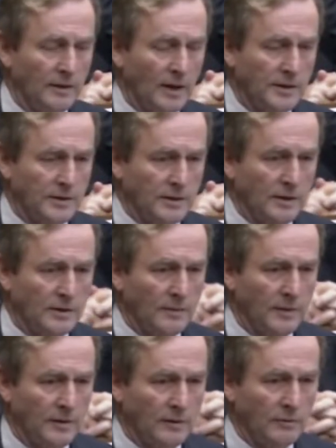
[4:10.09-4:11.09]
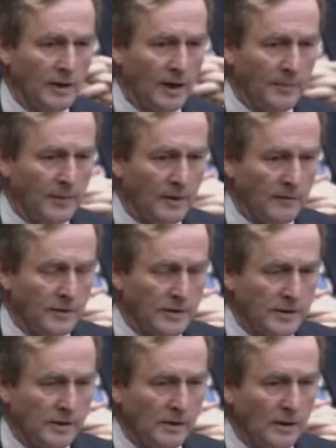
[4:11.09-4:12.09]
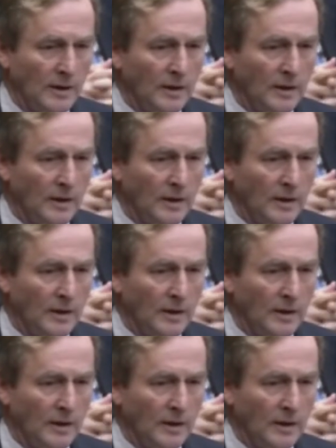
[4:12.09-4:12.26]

that's something that will happen, obviously,